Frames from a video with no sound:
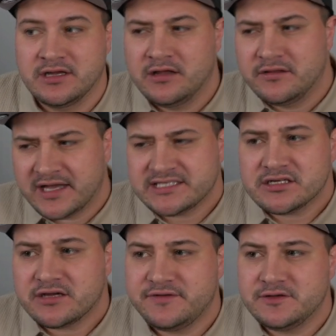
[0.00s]
That
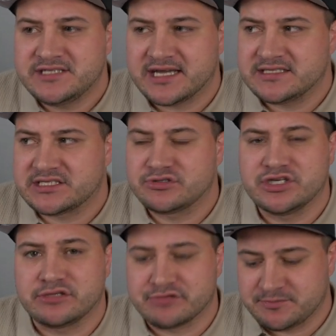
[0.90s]
took a few seconds to return
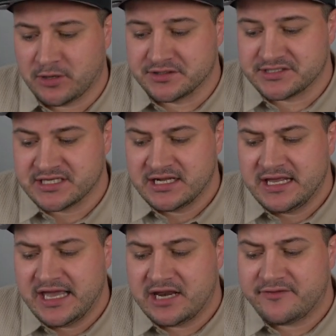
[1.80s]
the response,
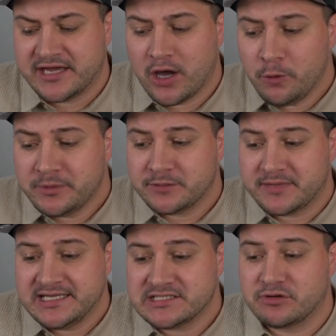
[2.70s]
and if I open up the
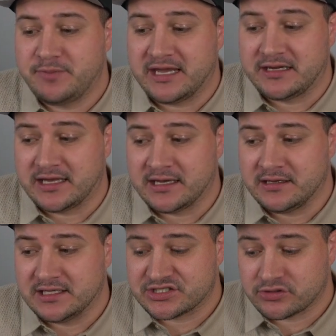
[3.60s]
history pane here
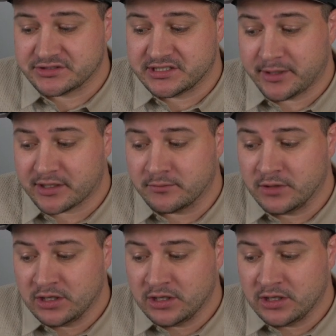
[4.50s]
and scroll to the bottom,